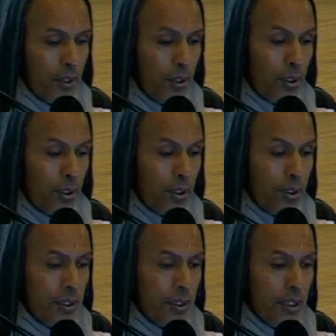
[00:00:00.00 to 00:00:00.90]
Or
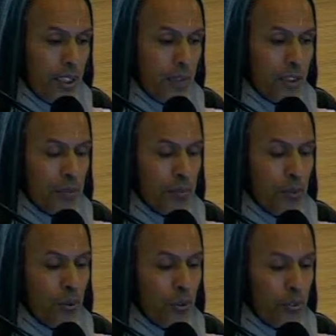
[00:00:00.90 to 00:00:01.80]
he was
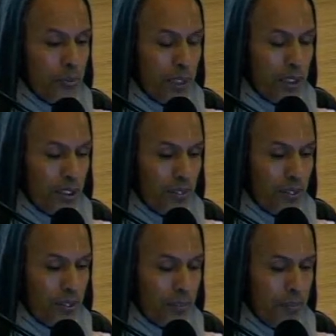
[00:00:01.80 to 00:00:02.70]
most
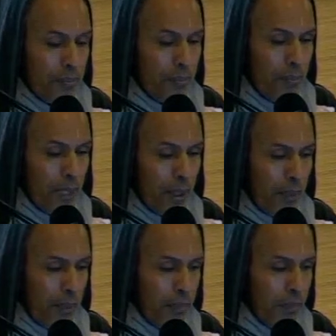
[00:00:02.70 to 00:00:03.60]
merciful,
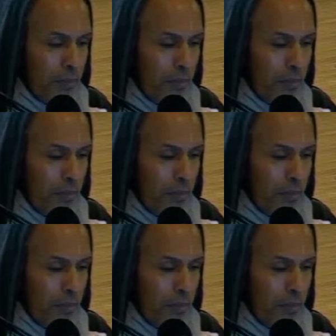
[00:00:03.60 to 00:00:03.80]
Bhagavan.